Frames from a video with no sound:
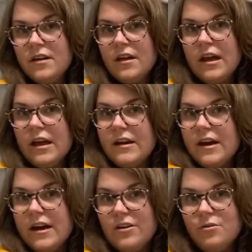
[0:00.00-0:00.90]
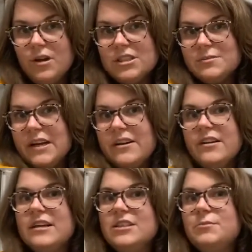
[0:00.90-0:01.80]
And I don't wash my hair
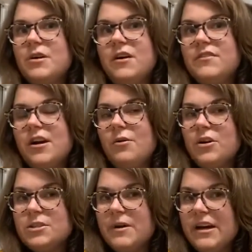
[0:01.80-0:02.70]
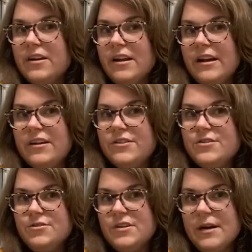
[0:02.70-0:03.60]
that super often. I wash my hair like
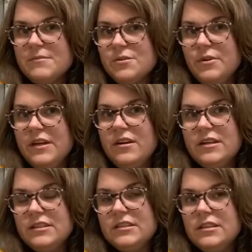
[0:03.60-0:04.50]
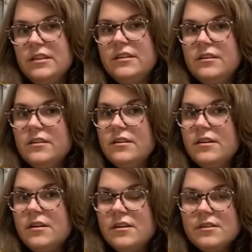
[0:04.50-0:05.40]
2 times a week, honestly.
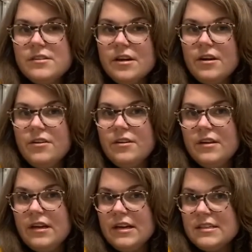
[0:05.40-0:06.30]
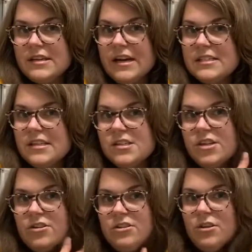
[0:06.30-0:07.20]
So it's nice because
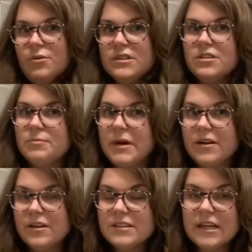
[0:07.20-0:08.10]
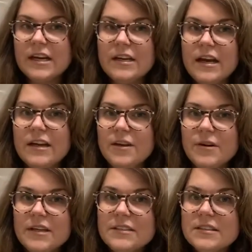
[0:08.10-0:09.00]
curls always look better the second day
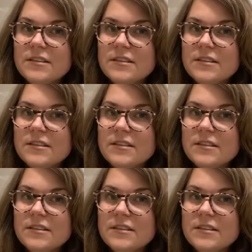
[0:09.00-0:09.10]
anyways.